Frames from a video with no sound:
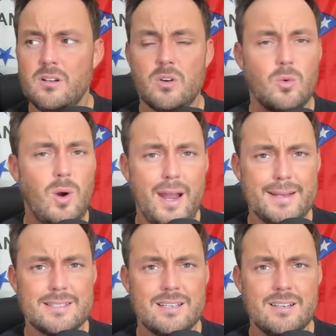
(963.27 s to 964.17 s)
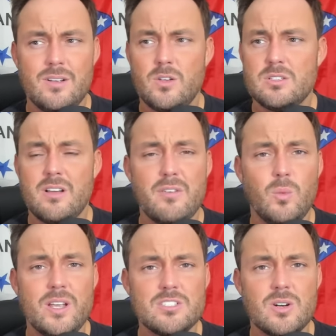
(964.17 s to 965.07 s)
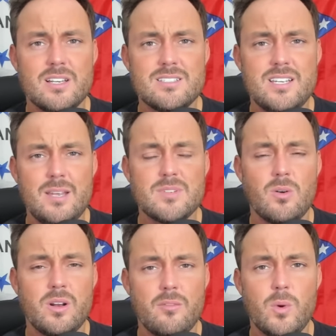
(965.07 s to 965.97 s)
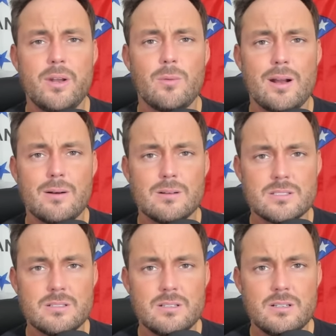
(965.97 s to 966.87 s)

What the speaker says: Great. Those 11 wins are against teams that don't even have winning records.